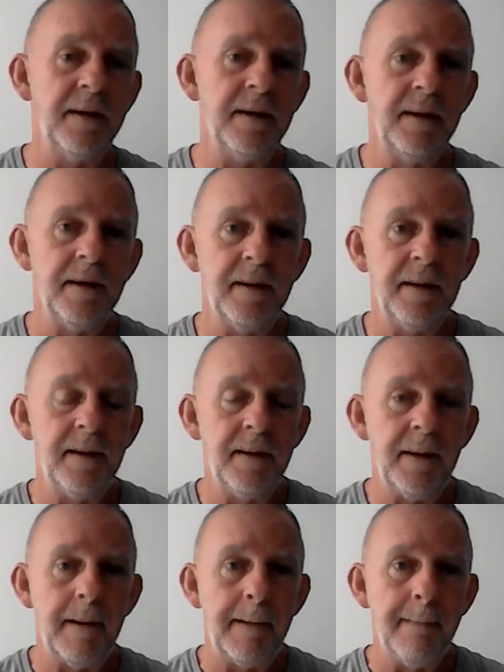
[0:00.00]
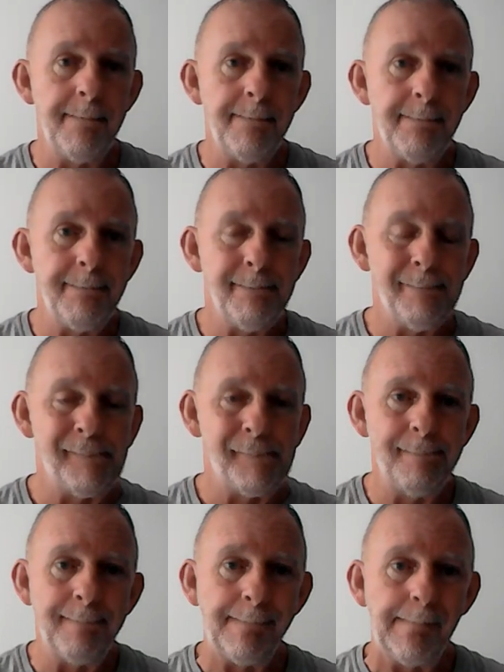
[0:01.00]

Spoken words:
[no speech]